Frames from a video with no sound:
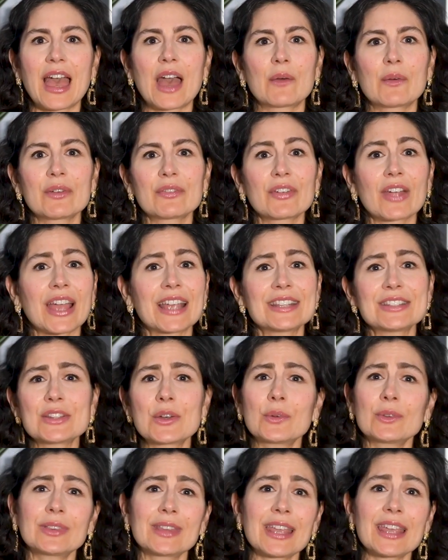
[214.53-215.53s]
However, I
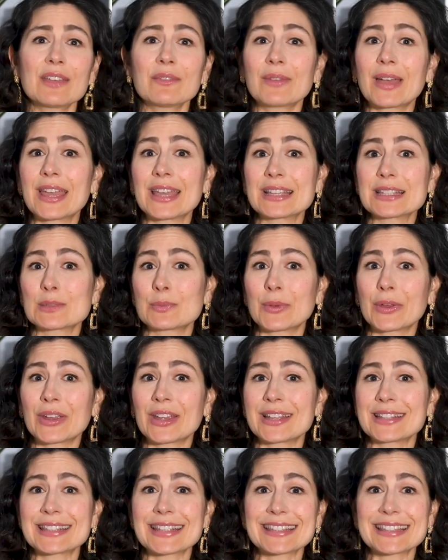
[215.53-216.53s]
don't think my
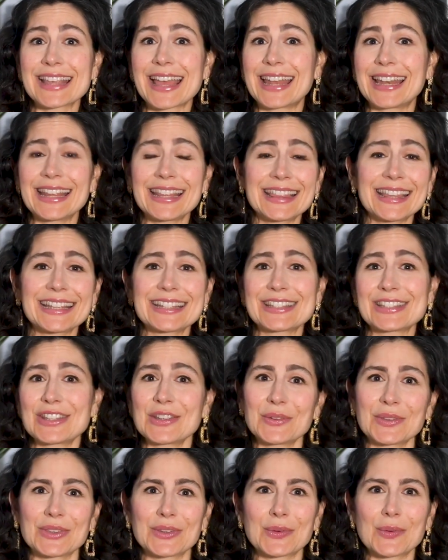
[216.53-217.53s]
experience has anything to
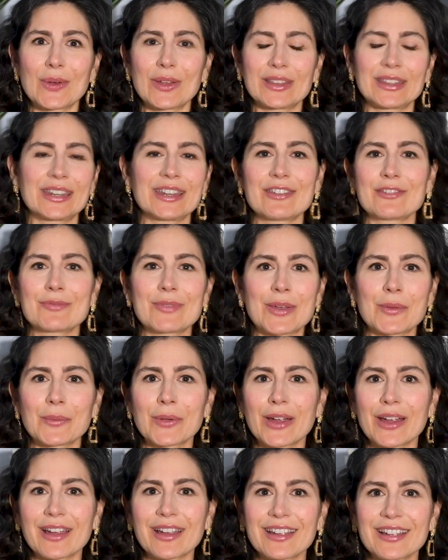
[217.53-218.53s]
do with the quality of my
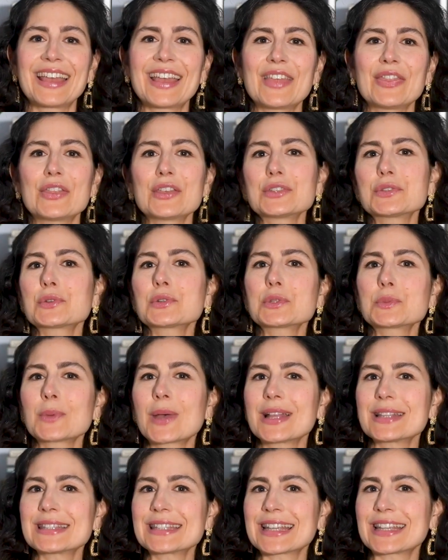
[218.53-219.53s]
work. This
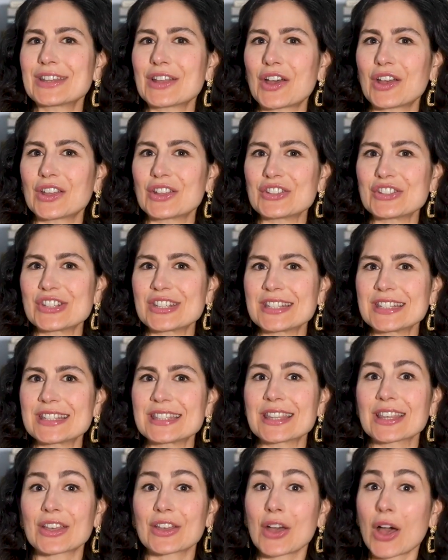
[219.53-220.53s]
response
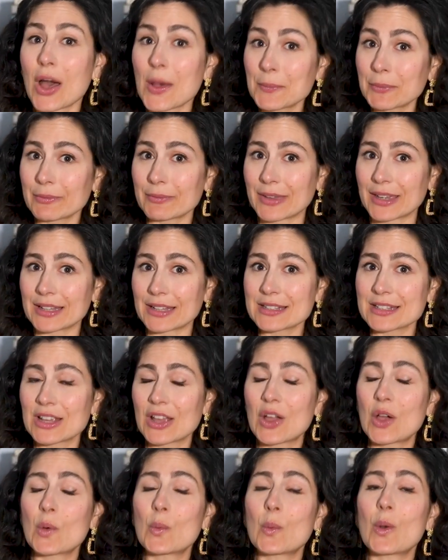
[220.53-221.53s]
acknowledges the
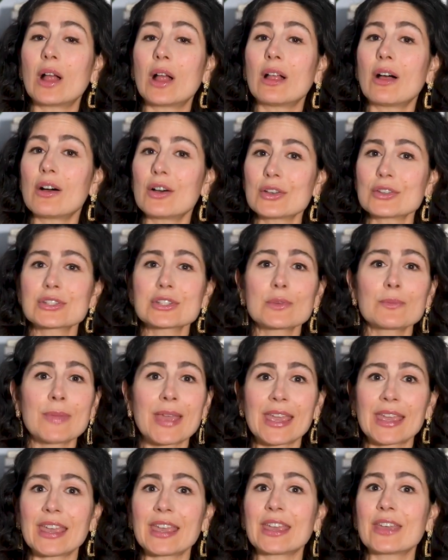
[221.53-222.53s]
compliment while also
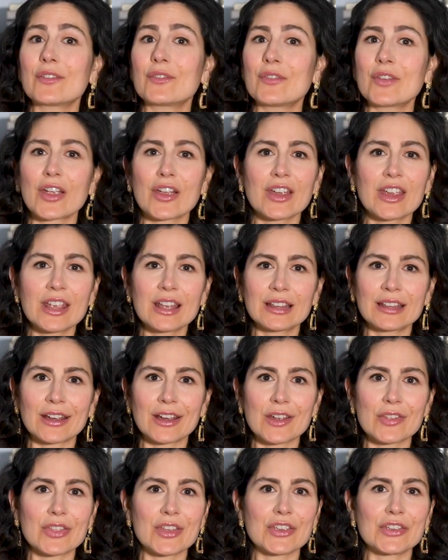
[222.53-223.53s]
making it very
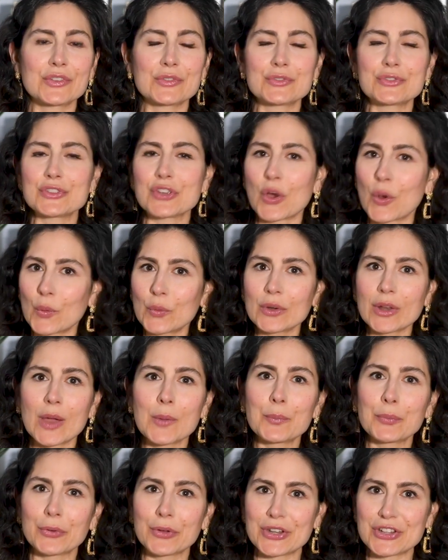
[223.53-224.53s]
clear that you don't
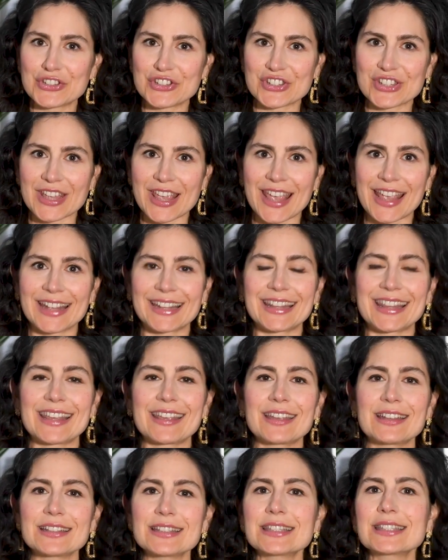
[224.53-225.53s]
appreciate
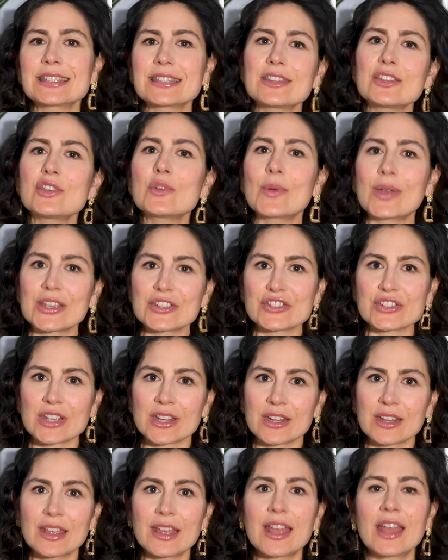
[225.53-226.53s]
the
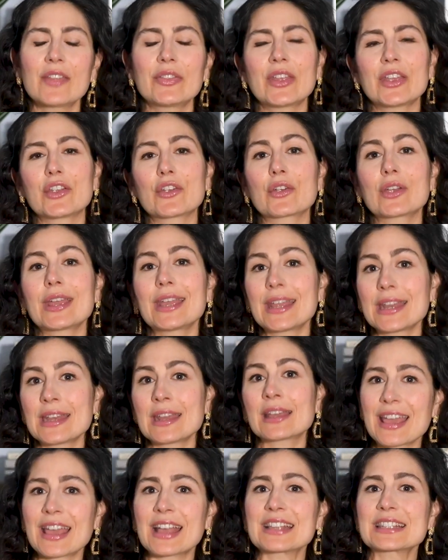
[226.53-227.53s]
insinuation that you're
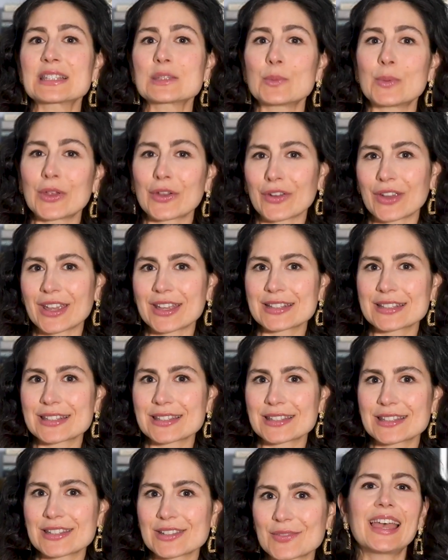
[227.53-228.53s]

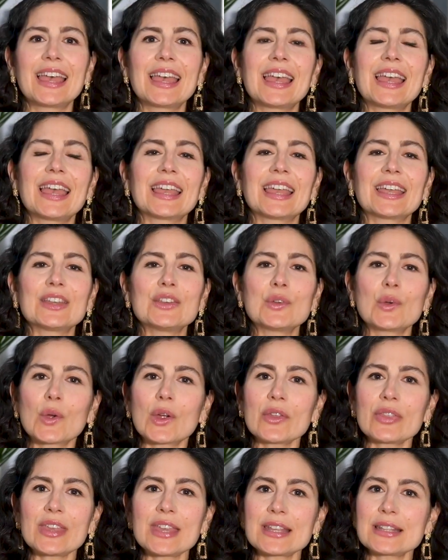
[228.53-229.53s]
inexperienced.
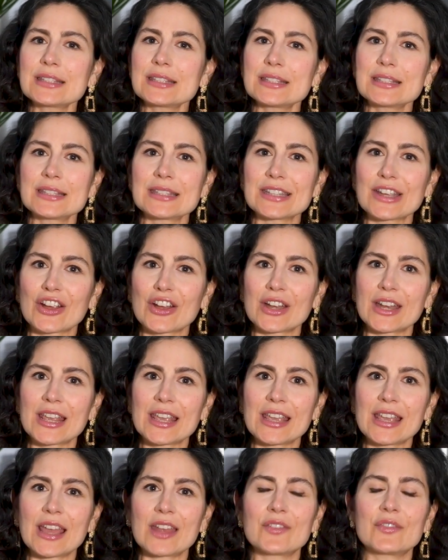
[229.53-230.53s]
Ignore the
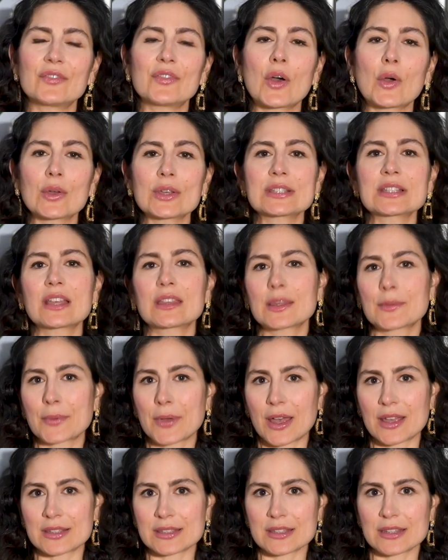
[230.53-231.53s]
insincerity and focus on the
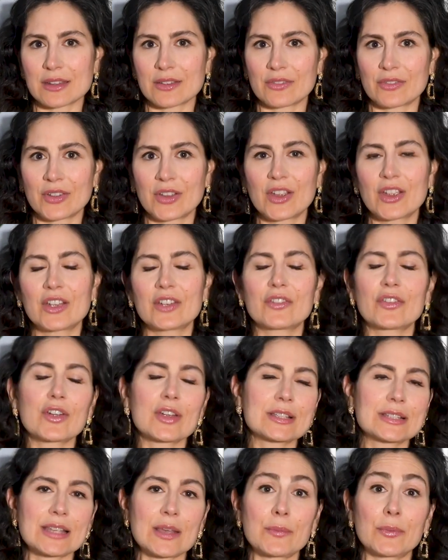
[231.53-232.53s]
positive.
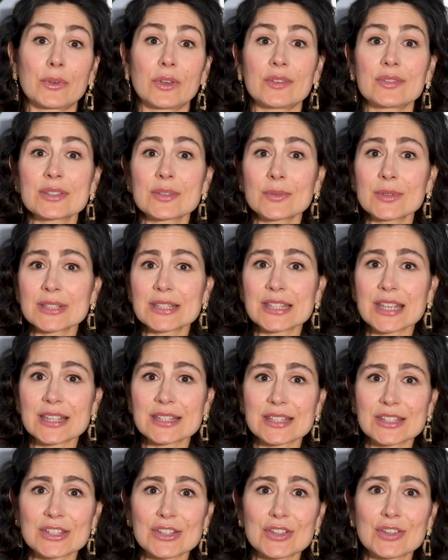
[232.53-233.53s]
For example, if someone
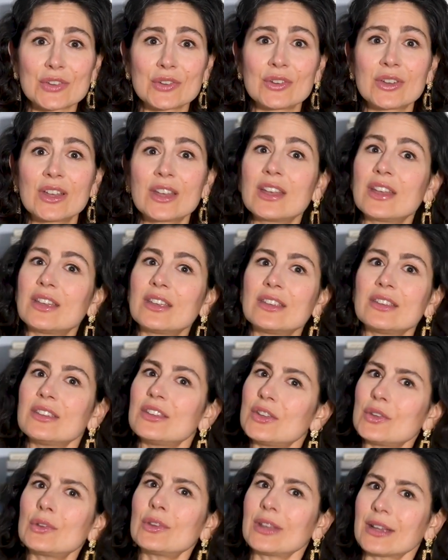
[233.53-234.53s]
says to you,
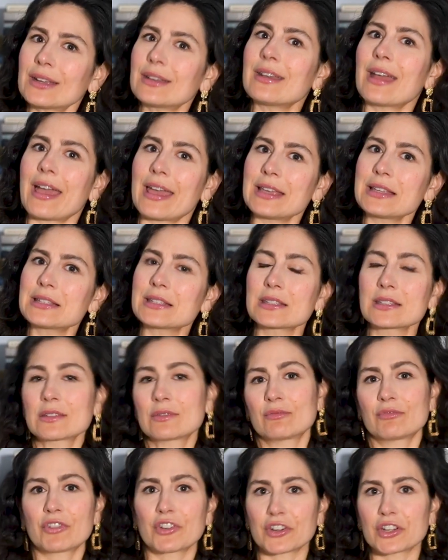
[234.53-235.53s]
You look
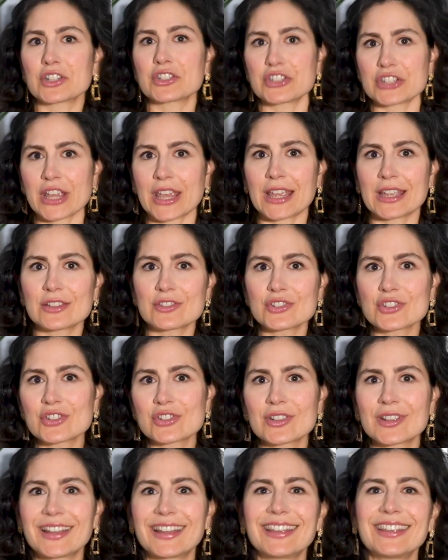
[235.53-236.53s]
nice for a
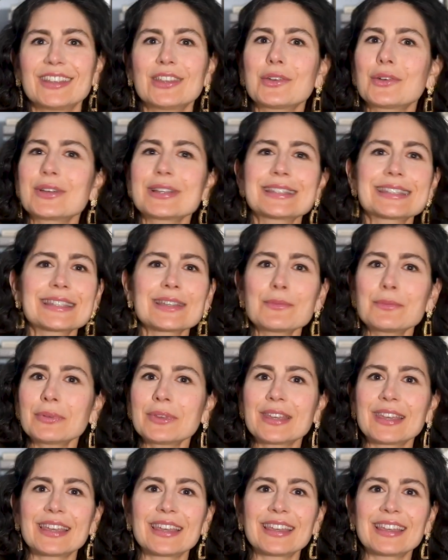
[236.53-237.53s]
change, you could
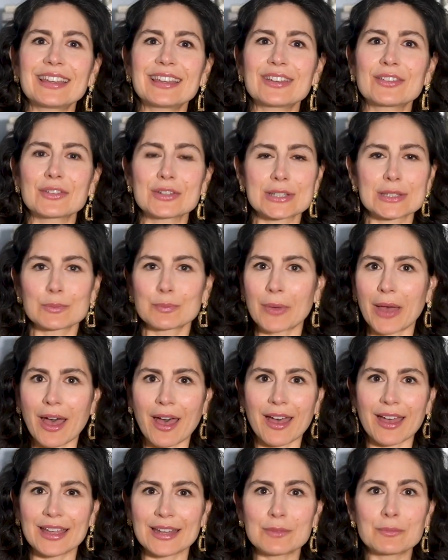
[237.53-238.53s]
simply
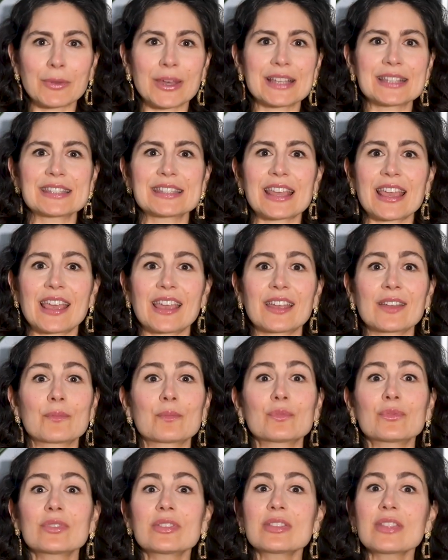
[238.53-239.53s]
respond by
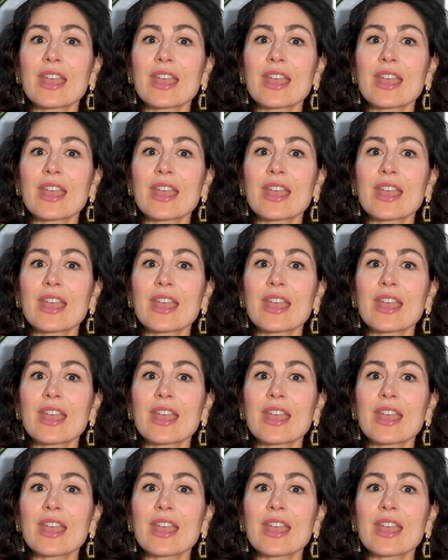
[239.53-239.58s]
saying,